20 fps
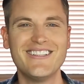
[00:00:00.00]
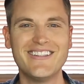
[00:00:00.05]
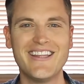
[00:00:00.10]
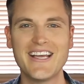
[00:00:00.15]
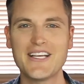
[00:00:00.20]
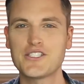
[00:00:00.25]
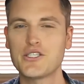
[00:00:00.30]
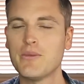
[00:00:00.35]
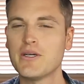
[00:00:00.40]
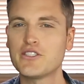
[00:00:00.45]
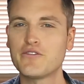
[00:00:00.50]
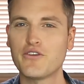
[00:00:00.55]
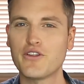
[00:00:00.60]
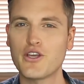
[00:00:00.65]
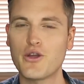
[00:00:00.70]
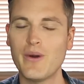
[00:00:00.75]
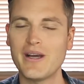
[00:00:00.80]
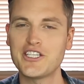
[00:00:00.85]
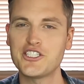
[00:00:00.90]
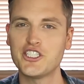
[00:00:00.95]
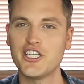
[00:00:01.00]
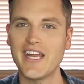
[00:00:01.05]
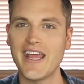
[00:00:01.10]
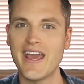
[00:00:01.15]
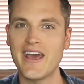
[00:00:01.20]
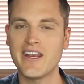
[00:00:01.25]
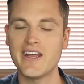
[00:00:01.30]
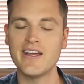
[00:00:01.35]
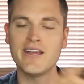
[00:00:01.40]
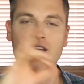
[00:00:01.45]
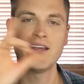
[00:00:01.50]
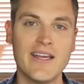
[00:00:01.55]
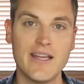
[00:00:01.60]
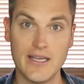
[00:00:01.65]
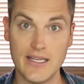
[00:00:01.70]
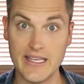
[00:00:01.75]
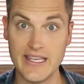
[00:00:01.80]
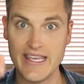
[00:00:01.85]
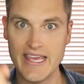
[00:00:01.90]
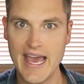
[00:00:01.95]
Thanks so much for the question, Anna.
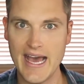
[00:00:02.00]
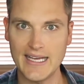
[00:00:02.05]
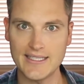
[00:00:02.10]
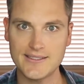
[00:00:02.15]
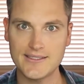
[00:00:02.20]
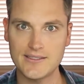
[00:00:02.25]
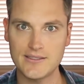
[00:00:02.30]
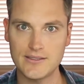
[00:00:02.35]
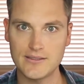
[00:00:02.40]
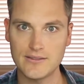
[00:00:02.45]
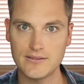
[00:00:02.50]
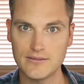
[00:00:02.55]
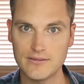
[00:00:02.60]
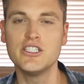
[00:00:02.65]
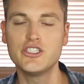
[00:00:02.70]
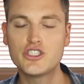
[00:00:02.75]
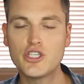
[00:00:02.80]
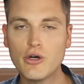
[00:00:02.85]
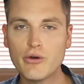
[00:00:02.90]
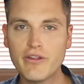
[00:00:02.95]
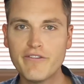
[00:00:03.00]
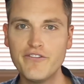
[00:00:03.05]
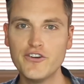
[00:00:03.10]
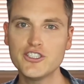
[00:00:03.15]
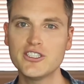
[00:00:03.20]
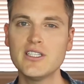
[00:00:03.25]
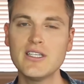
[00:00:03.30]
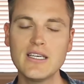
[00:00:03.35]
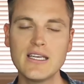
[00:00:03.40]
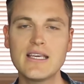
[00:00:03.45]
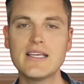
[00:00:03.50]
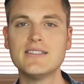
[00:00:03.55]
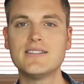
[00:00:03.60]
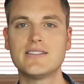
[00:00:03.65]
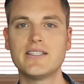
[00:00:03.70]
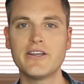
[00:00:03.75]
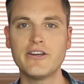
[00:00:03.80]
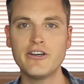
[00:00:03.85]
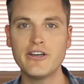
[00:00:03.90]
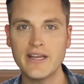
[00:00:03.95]
Yes. So the first thing to
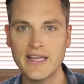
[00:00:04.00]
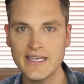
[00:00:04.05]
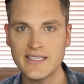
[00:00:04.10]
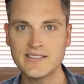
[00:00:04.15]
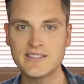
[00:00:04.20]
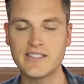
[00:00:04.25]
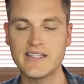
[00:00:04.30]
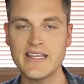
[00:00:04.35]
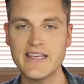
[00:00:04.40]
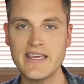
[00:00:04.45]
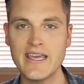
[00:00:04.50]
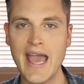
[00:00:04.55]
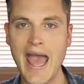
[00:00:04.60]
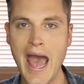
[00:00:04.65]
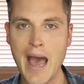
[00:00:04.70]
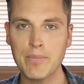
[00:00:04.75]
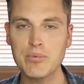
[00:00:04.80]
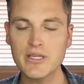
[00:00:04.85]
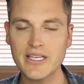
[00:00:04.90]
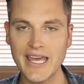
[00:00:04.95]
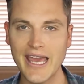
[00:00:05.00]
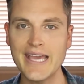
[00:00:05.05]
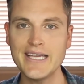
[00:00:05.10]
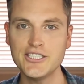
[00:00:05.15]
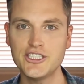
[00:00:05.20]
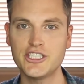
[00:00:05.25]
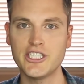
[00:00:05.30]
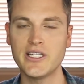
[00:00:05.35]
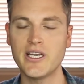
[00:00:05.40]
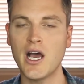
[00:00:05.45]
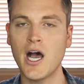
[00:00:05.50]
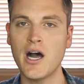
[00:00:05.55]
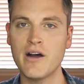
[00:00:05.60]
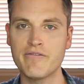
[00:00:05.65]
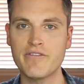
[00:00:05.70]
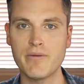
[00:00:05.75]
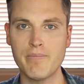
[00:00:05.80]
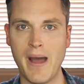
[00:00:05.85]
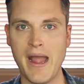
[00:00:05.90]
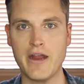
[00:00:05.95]
consider is the application
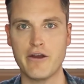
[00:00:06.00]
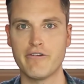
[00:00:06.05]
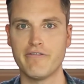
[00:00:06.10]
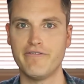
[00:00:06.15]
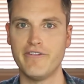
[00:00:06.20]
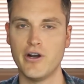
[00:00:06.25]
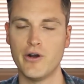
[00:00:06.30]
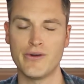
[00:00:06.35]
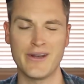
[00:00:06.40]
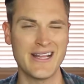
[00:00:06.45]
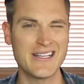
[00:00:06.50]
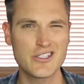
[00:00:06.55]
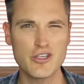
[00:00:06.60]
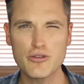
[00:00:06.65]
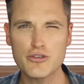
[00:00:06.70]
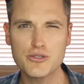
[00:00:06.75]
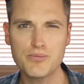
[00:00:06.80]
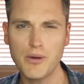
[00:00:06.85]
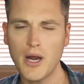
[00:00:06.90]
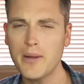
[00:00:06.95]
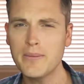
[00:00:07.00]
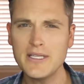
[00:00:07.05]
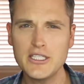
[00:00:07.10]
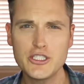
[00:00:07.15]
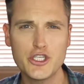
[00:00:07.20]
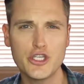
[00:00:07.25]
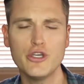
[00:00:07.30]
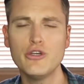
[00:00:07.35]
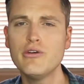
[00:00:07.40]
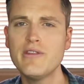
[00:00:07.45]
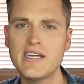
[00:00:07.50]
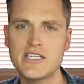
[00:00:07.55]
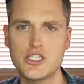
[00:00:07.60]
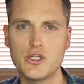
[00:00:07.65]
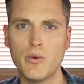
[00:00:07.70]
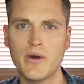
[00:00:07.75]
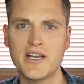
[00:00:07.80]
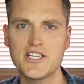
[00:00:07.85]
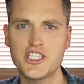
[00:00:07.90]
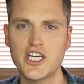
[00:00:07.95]
of the microphone. And so there's probably two that
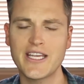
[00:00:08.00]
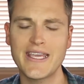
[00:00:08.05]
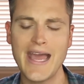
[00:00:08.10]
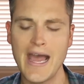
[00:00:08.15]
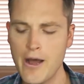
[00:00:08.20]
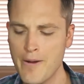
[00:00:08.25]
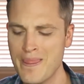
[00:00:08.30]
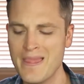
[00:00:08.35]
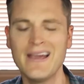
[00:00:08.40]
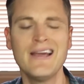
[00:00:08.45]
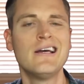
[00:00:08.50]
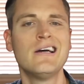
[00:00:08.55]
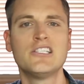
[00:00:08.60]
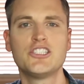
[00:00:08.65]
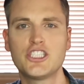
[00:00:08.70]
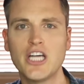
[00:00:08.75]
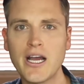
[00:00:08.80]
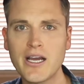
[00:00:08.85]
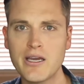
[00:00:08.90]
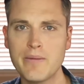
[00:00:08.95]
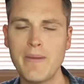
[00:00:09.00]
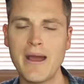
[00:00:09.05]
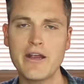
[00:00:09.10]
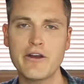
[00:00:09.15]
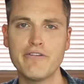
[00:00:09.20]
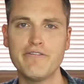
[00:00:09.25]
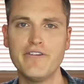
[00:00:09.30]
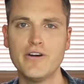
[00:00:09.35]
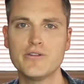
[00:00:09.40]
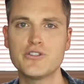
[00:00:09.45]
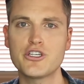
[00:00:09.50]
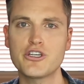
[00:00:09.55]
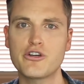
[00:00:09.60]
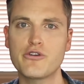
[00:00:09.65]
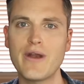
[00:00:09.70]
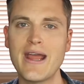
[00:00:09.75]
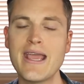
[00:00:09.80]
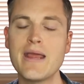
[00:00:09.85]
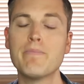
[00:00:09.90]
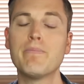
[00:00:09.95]
you wanna check out. Shotgun microphones are
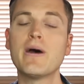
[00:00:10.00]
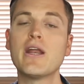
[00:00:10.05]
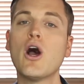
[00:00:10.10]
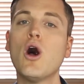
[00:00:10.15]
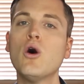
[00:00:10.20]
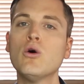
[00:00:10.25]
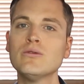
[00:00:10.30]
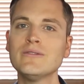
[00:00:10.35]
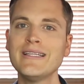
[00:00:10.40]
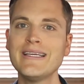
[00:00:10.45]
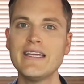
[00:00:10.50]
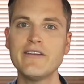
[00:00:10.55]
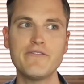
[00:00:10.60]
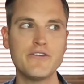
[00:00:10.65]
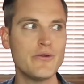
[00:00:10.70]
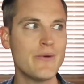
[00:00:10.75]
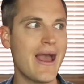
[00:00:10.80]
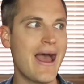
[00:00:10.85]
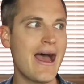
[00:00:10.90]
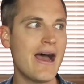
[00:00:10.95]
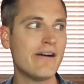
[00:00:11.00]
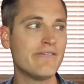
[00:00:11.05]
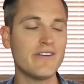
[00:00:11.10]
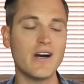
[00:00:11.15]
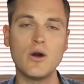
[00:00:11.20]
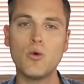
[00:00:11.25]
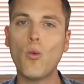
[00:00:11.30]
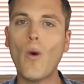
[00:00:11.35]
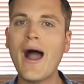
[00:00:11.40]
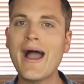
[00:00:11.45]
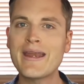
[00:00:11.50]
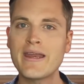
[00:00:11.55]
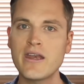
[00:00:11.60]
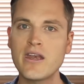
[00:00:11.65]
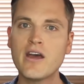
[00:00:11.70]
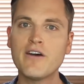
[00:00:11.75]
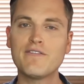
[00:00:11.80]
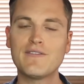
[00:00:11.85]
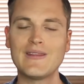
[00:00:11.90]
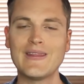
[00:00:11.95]
great, but only if you have a wide
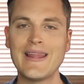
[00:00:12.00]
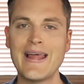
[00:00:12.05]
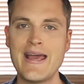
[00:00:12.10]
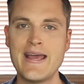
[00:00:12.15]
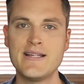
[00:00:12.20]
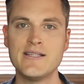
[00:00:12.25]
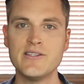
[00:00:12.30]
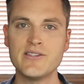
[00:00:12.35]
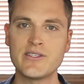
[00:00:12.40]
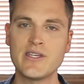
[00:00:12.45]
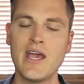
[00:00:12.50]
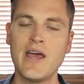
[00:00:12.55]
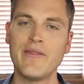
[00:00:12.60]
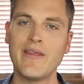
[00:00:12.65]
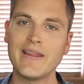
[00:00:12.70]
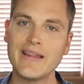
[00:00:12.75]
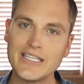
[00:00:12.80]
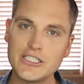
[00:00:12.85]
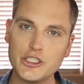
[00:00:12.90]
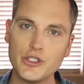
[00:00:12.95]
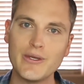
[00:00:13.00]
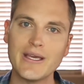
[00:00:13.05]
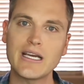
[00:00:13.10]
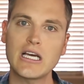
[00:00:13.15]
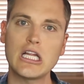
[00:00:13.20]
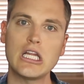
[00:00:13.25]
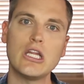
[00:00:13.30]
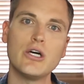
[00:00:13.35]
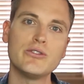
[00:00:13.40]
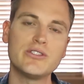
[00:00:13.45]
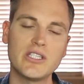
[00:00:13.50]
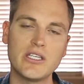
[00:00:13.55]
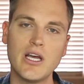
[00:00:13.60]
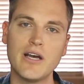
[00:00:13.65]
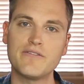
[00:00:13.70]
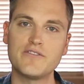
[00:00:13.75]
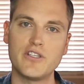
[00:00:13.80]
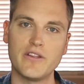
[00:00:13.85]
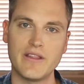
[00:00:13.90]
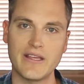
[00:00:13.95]
enough lens that lets you get close
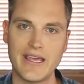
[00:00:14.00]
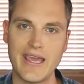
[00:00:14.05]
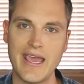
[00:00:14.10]
enough to the